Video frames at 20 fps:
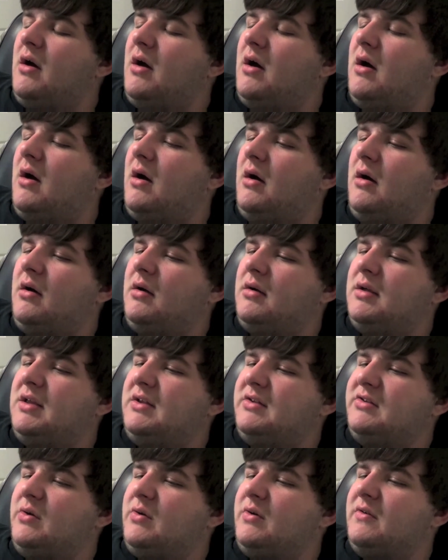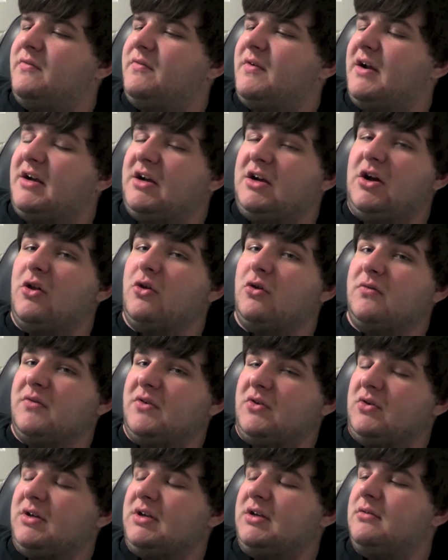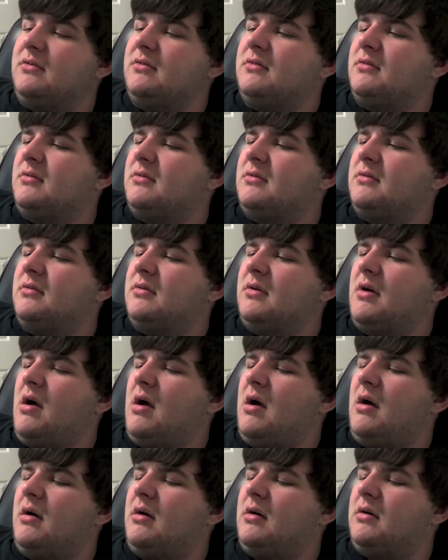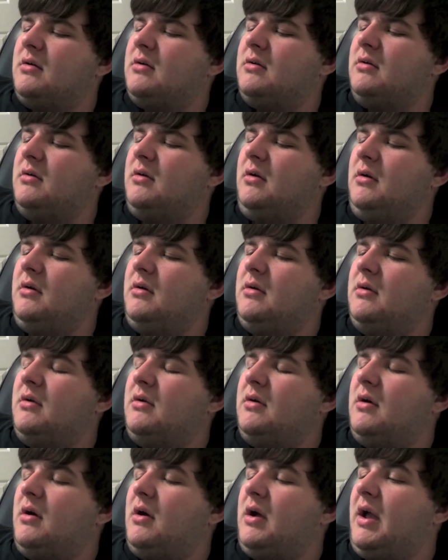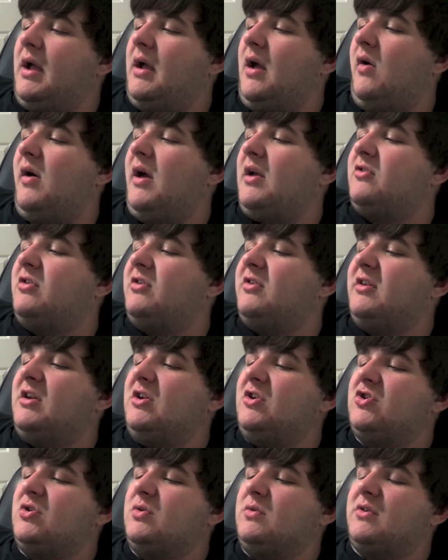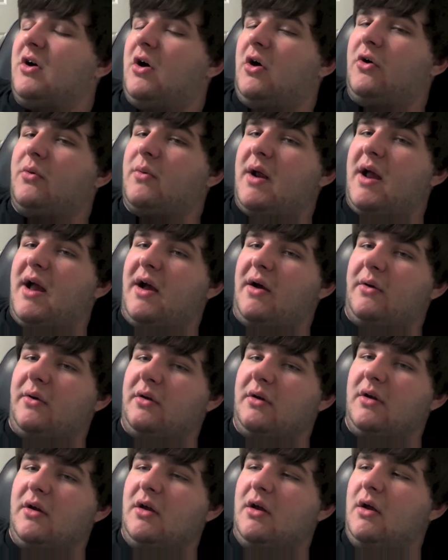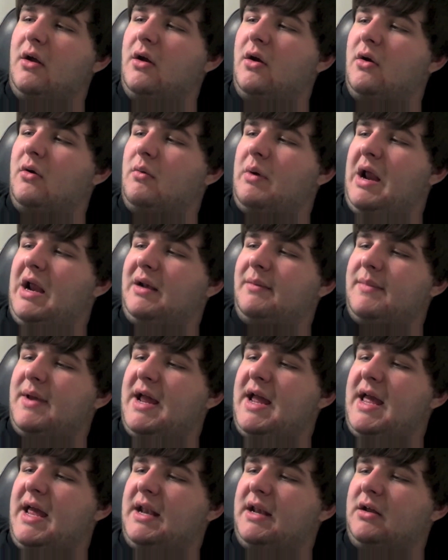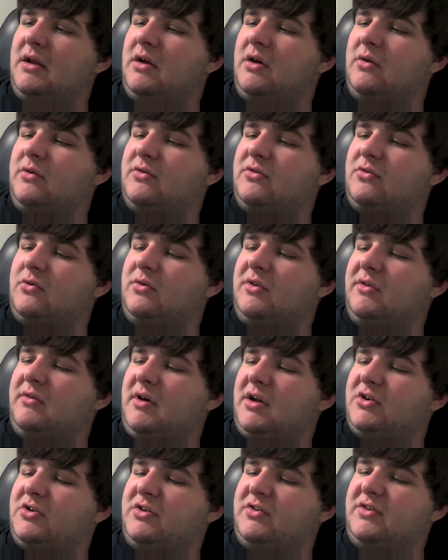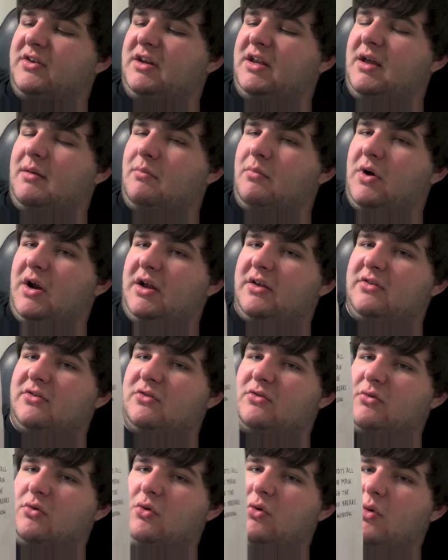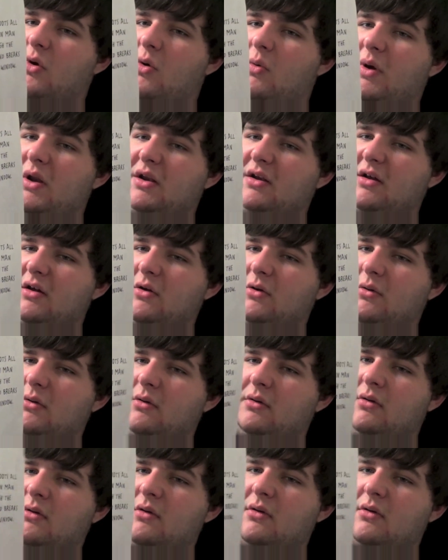Uh, he's going to fight another villain. Uh, okay, electricity shoots all around. Rain Man goes through the electricity and breaks through a window.